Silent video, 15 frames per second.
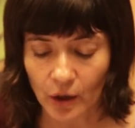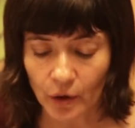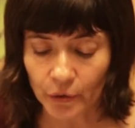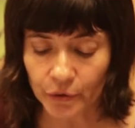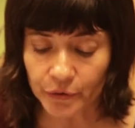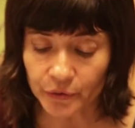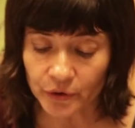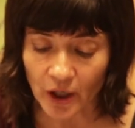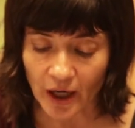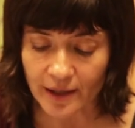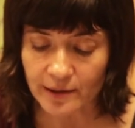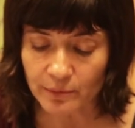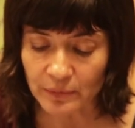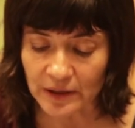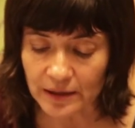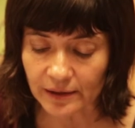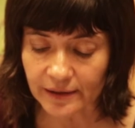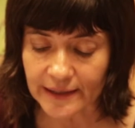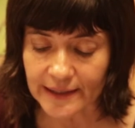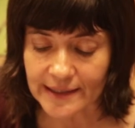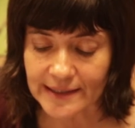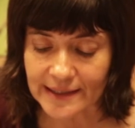Although not
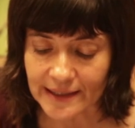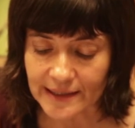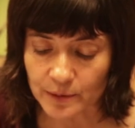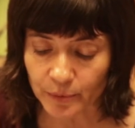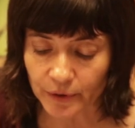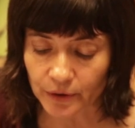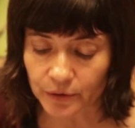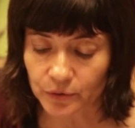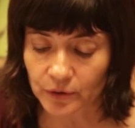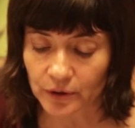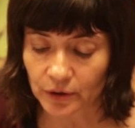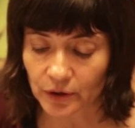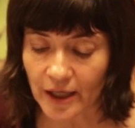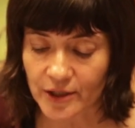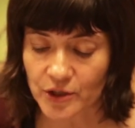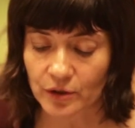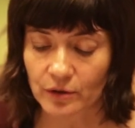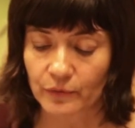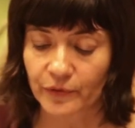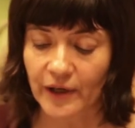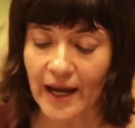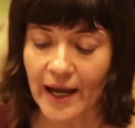immediately accessible to the logic
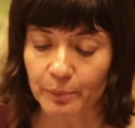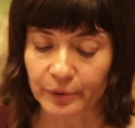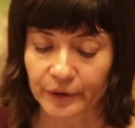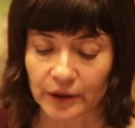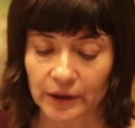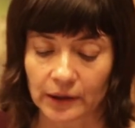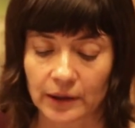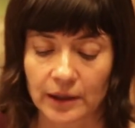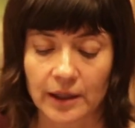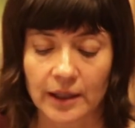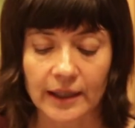of capital,